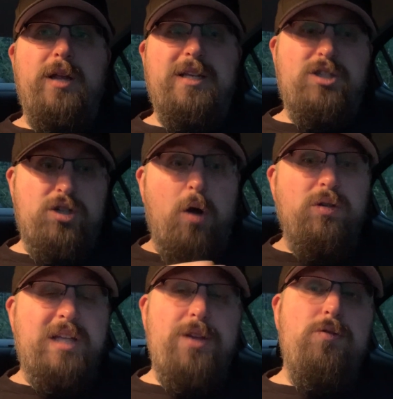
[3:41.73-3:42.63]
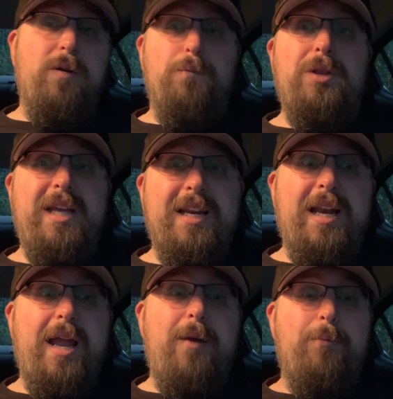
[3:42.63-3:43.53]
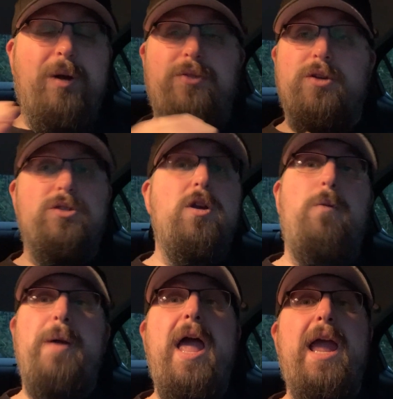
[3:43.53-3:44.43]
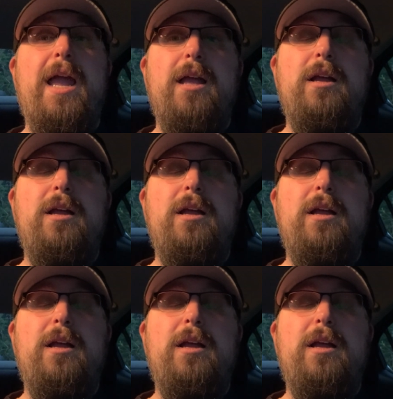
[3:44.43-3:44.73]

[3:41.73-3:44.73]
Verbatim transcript: It shows that you completed it, but there's no pay.